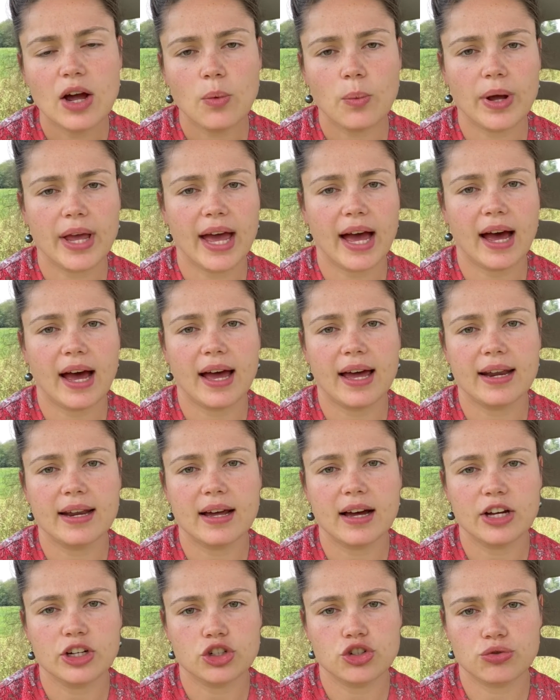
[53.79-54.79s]
We had
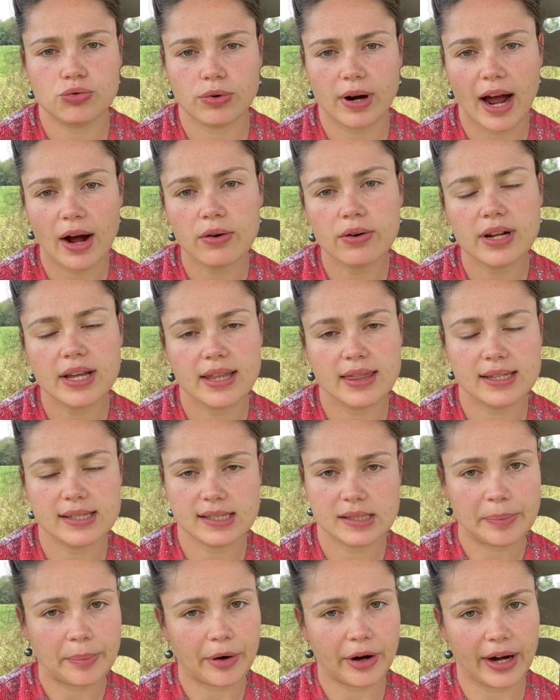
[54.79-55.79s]
drought in the
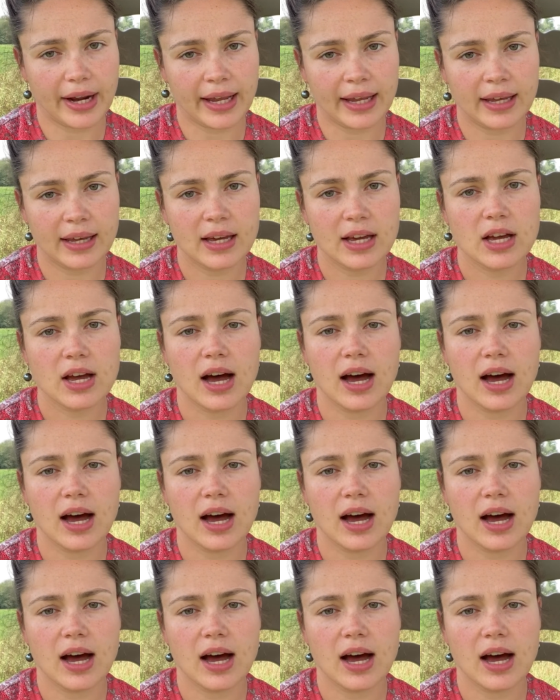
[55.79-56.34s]
spring,